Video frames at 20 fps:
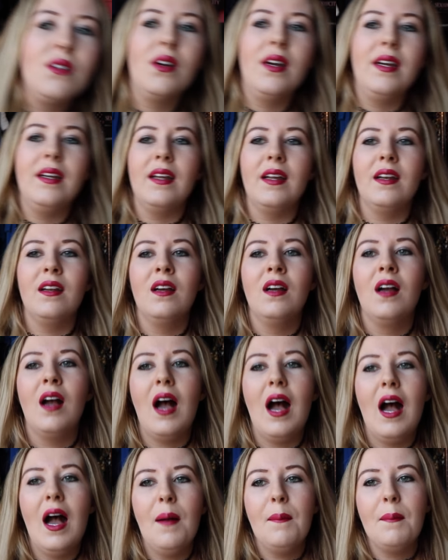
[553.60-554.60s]
are going dead.
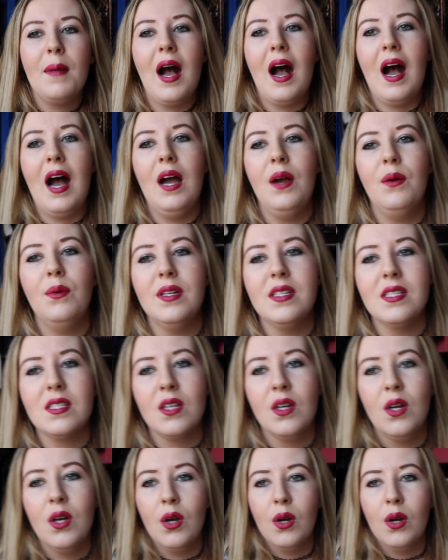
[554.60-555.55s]
I was